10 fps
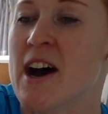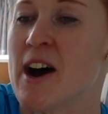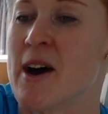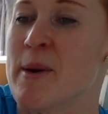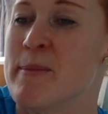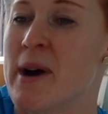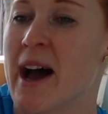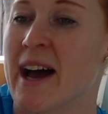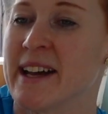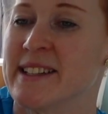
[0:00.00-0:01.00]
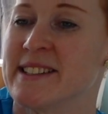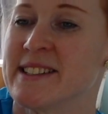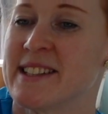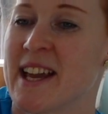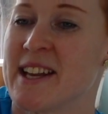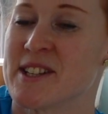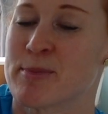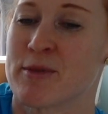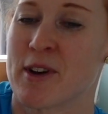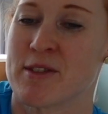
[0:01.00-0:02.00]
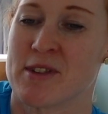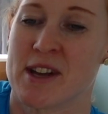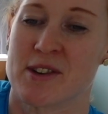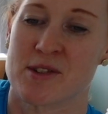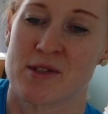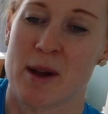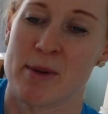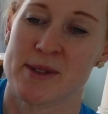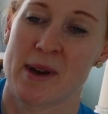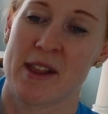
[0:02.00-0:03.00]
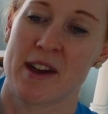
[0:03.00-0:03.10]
and they just provide really good grip as well.